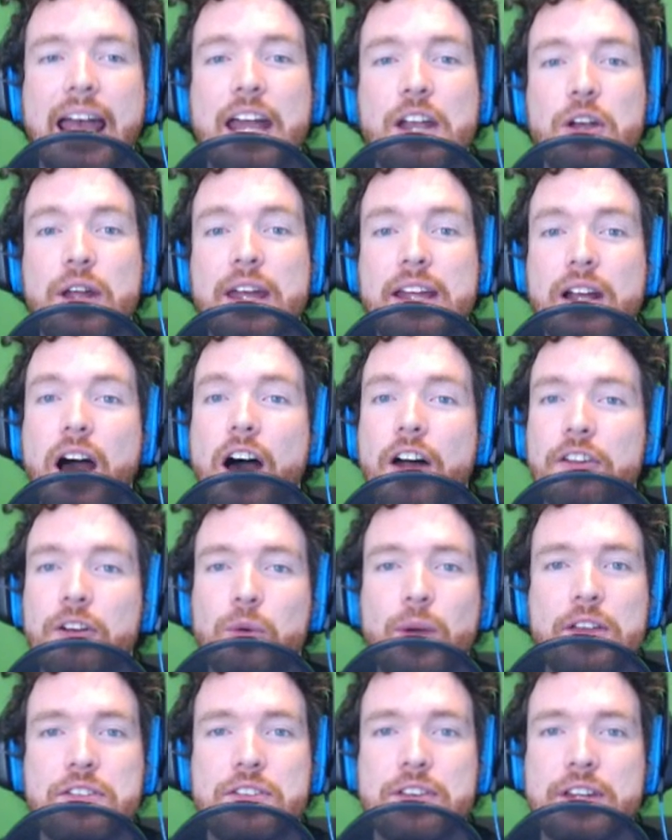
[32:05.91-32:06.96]
And in
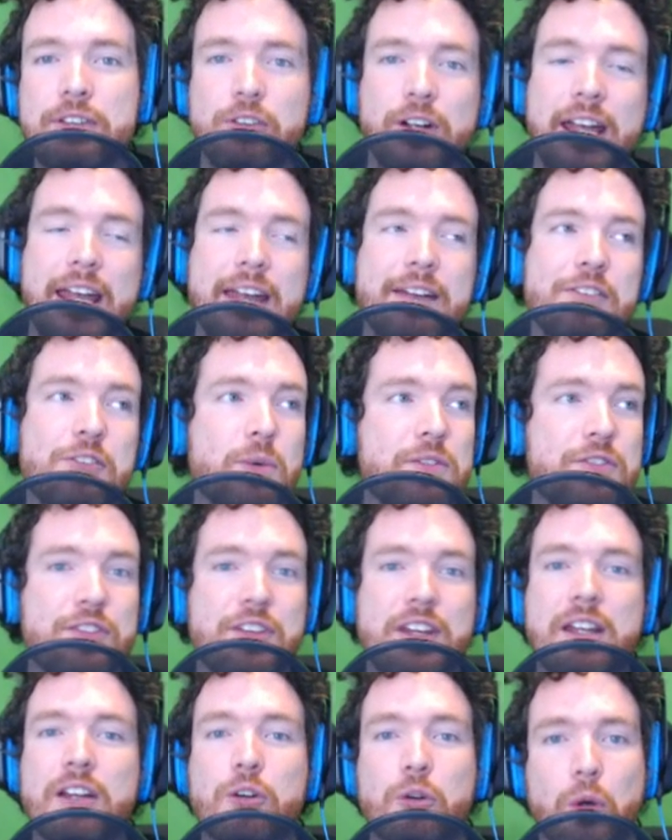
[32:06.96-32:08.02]
other Resident Evil games, we've
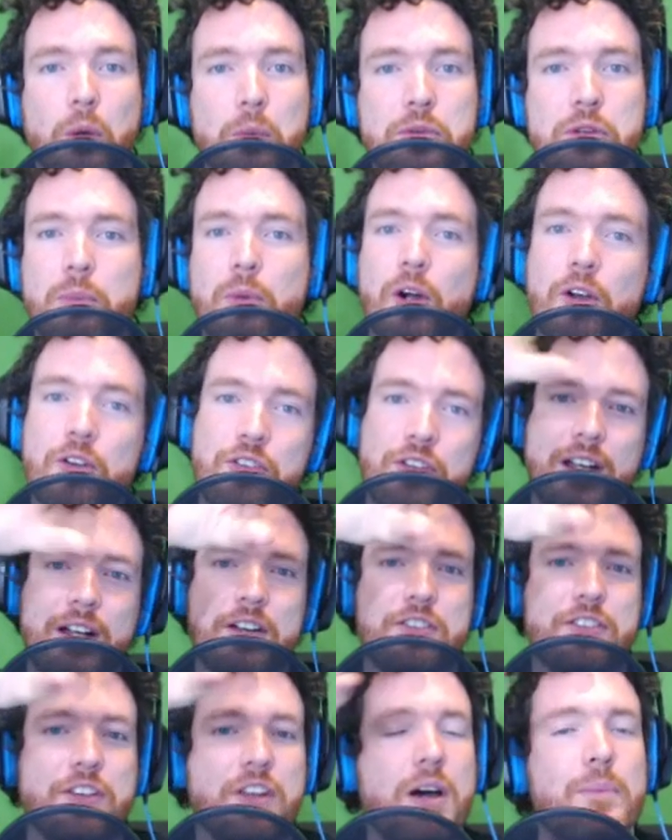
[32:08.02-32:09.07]
seen a group of
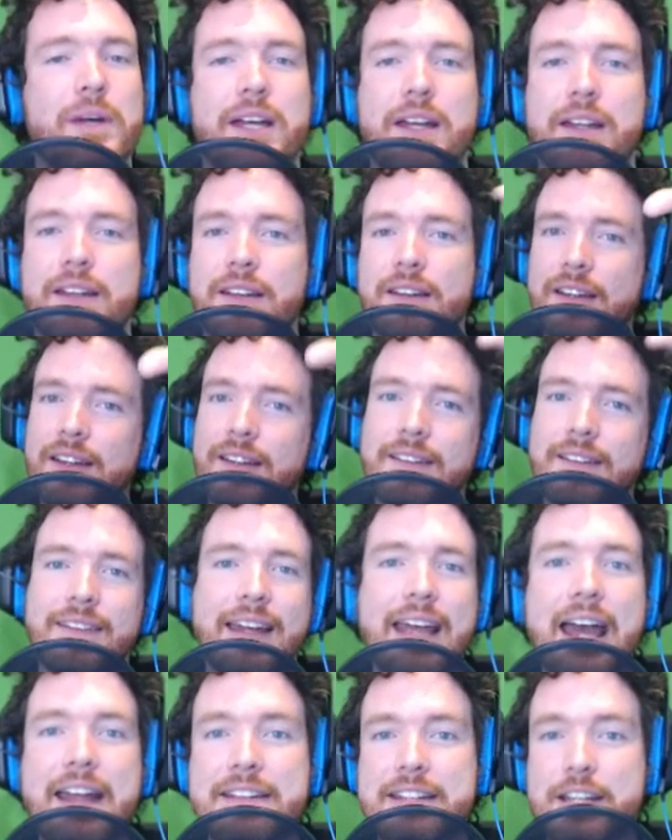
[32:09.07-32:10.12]
mercenaries come in.
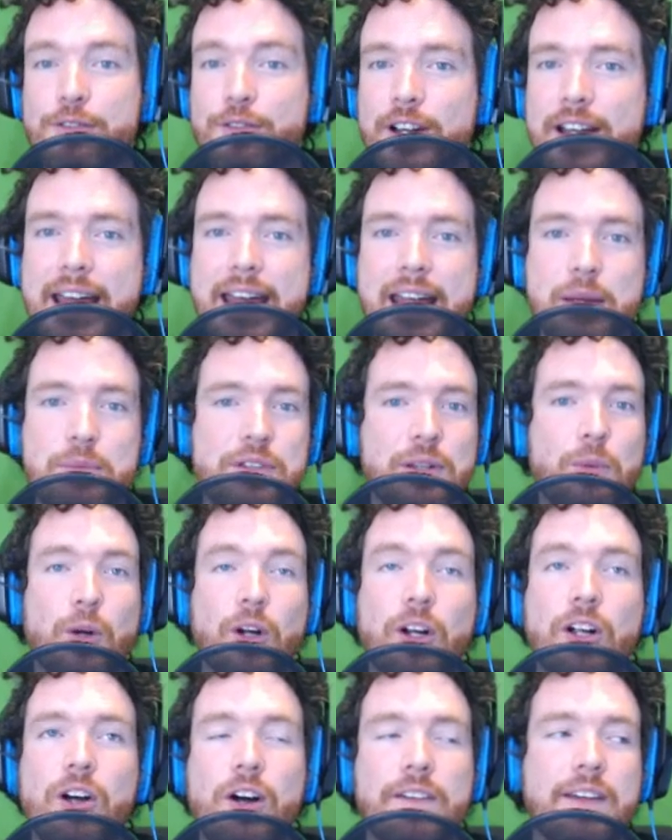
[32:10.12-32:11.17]
They had different names. They
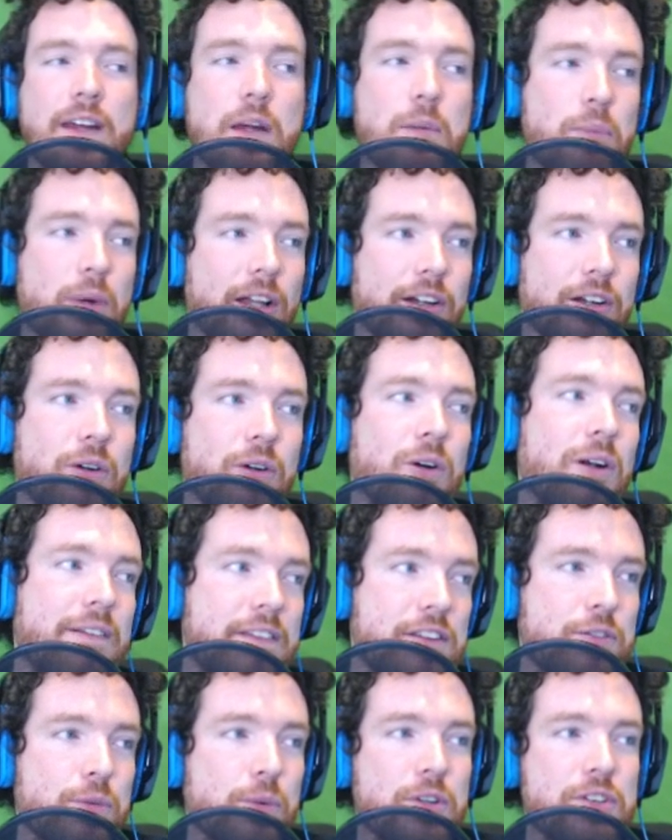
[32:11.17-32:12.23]
weren't called the Umbrella
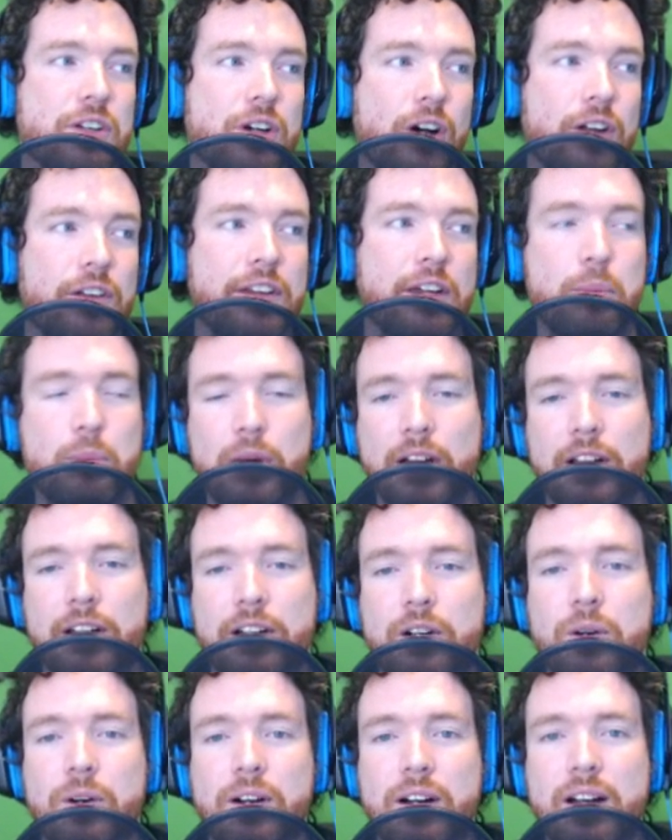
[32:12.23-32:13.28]
Corps. This one's called the
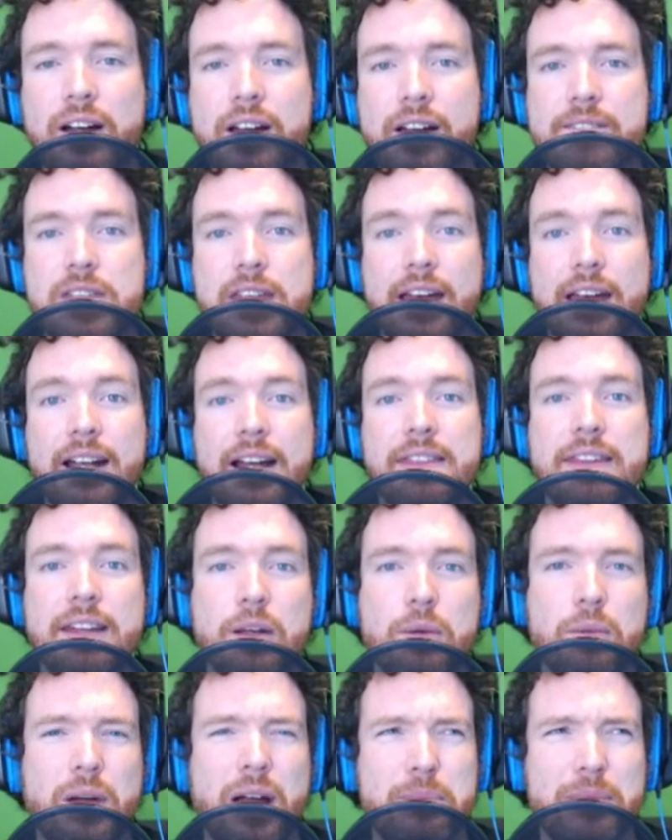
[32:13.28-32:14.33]
Umbrella Corps. And I
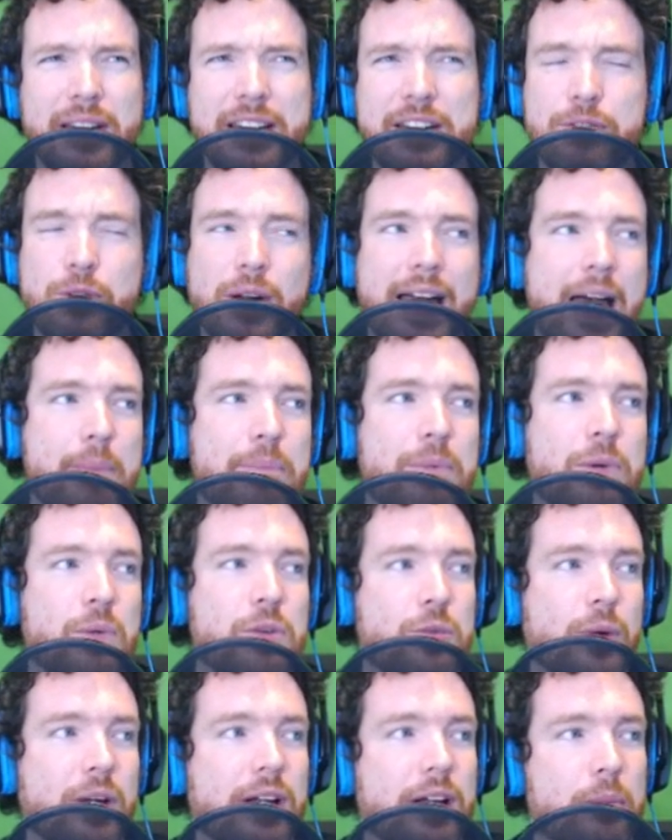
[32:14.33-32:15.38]
believe what happened
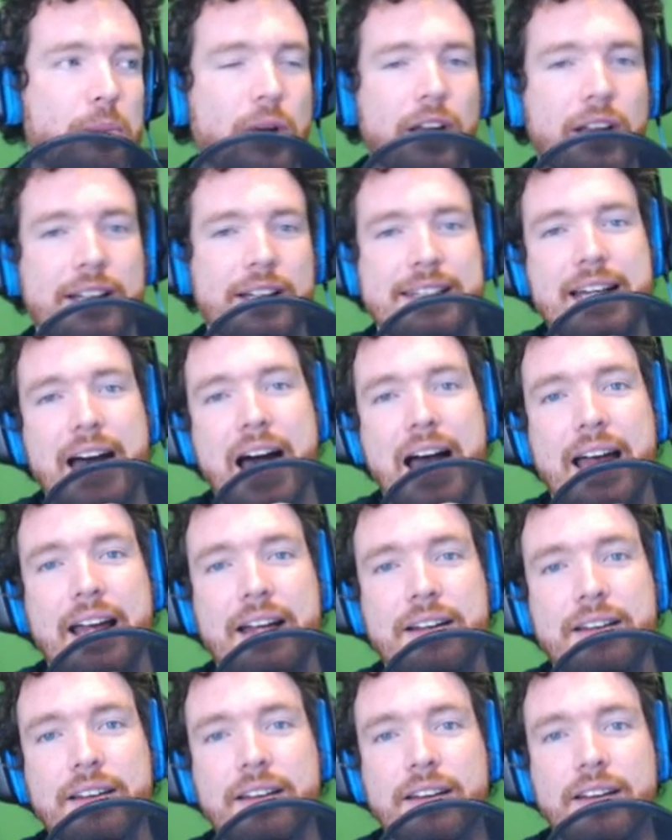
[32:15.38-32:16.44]
was when Umbrella
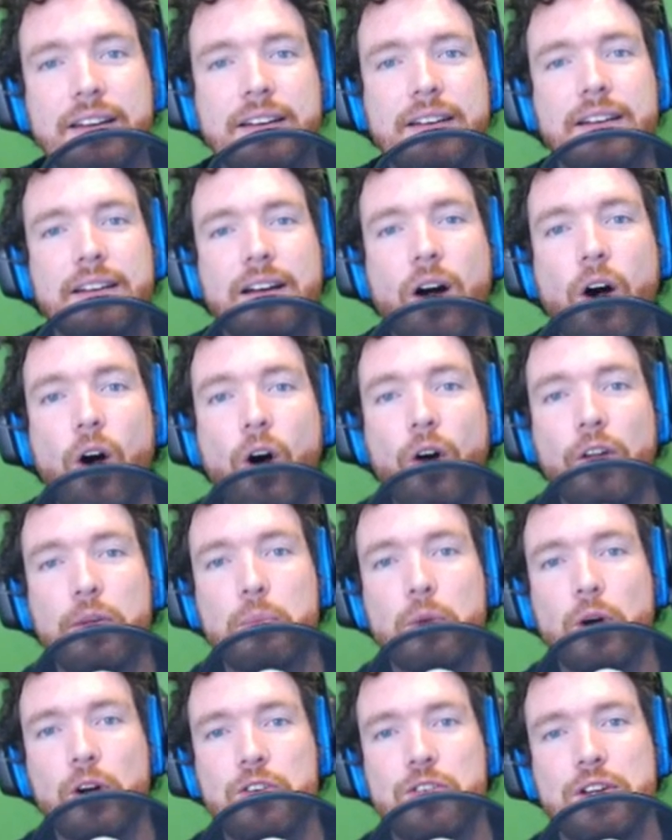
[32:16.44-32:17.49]
died, all
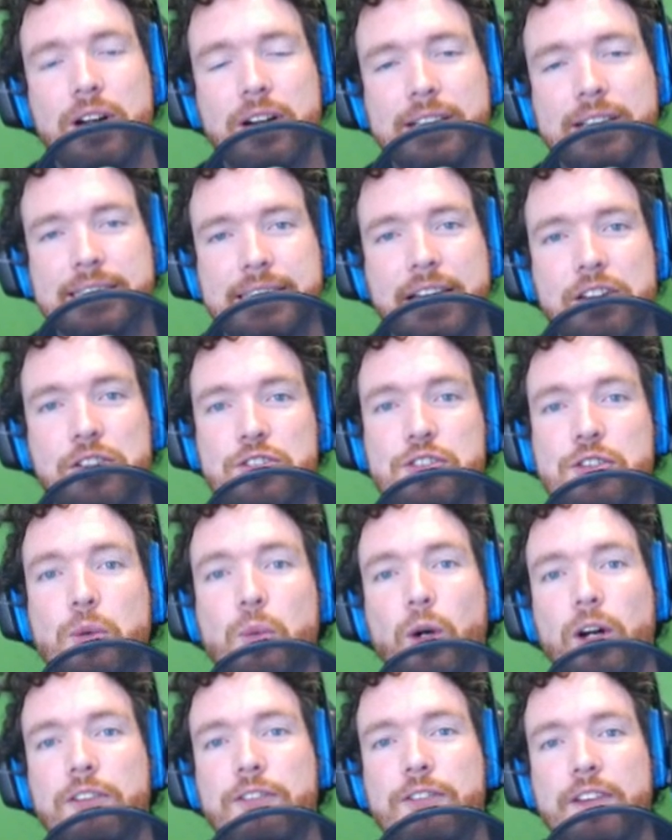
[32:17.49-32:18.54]
the mercenaries that used
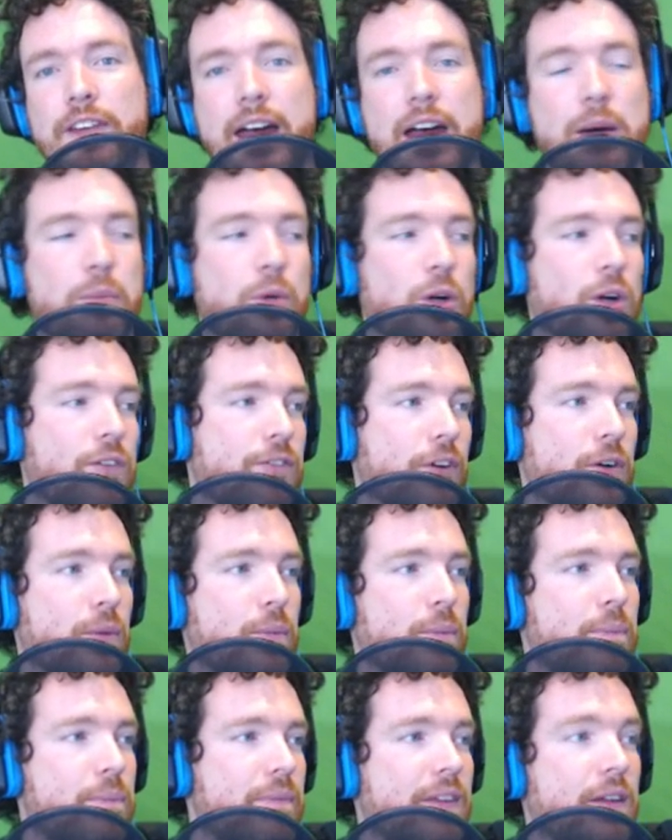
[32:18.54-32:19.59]
to work for them
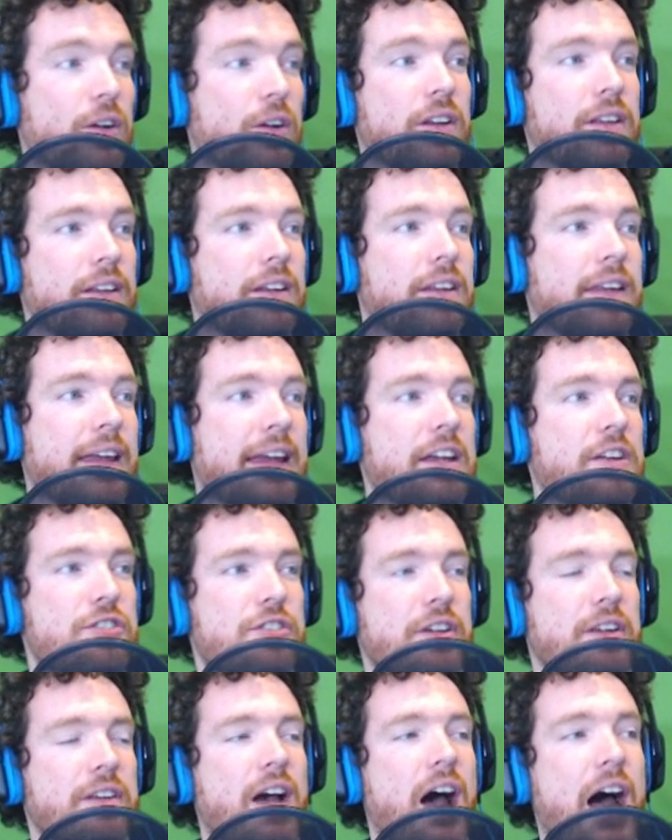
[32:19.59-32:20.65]
or they
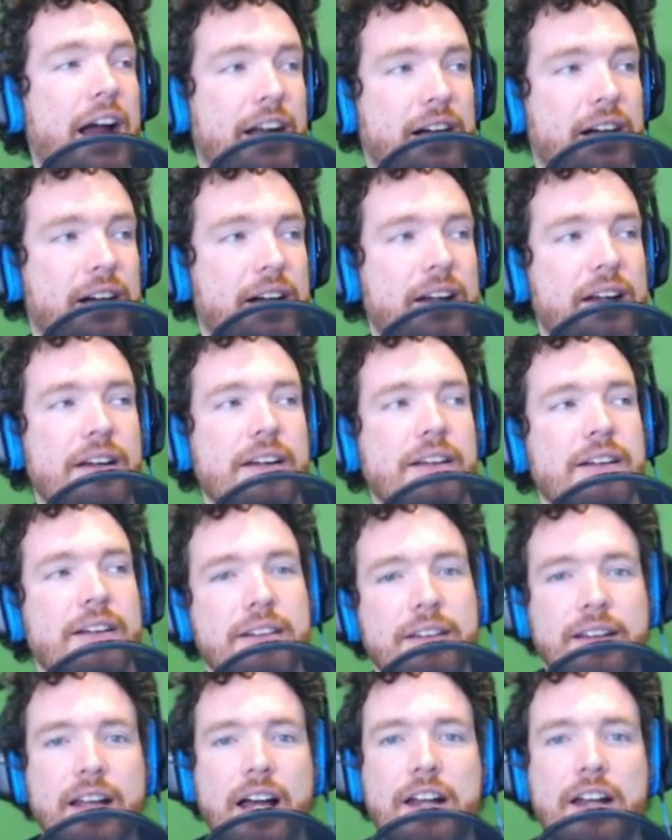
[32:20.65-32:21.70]
used to hire
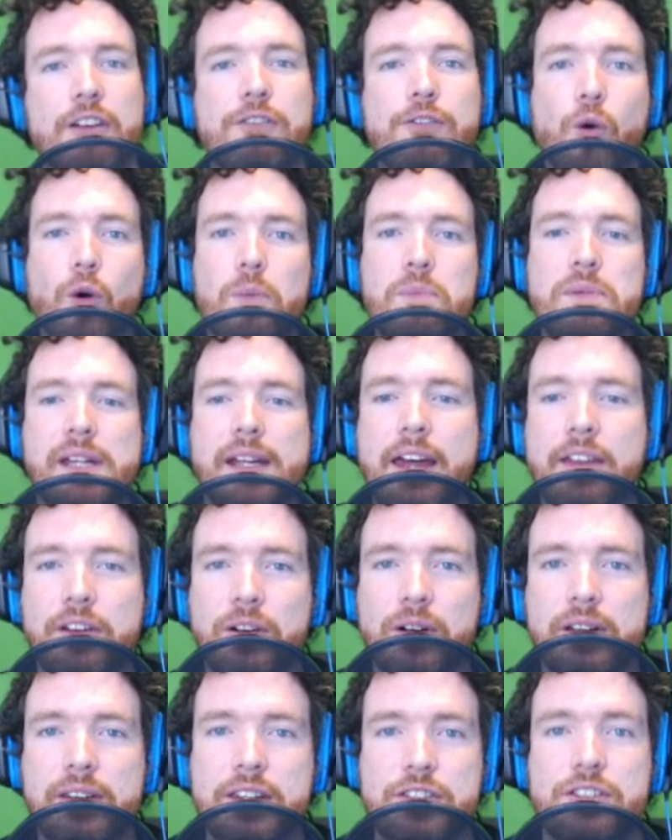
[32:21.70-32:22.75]
kind of formed
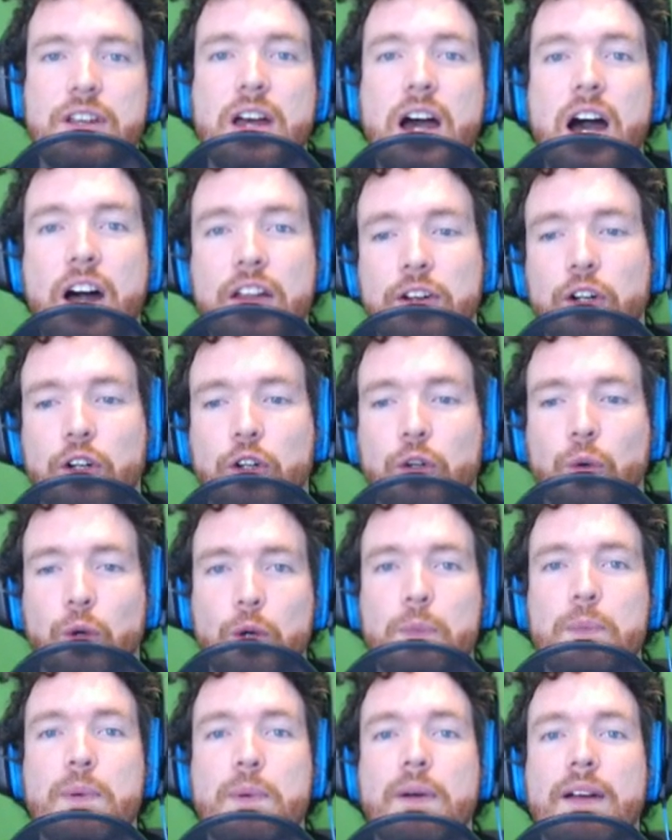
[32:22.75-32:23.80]
together in this other
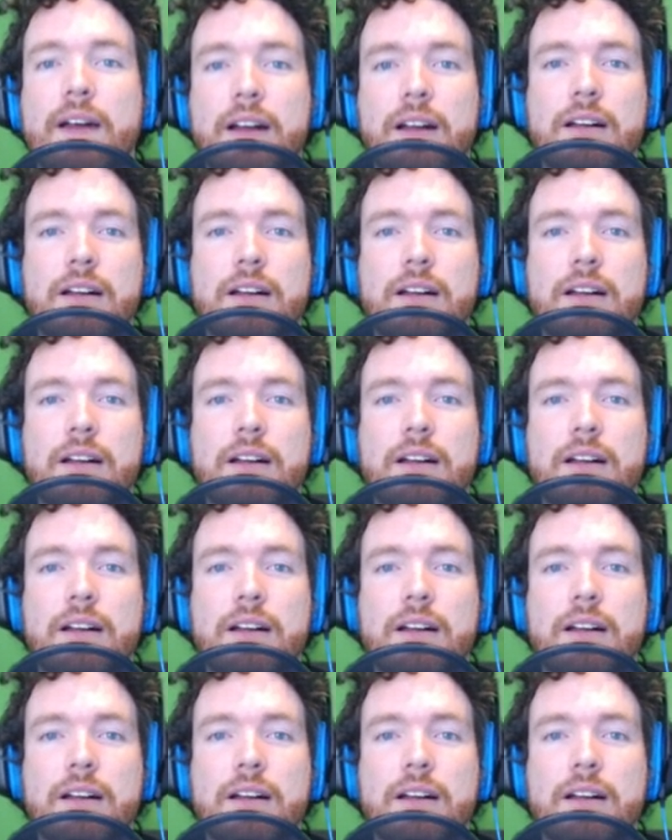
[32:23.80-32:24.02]
group.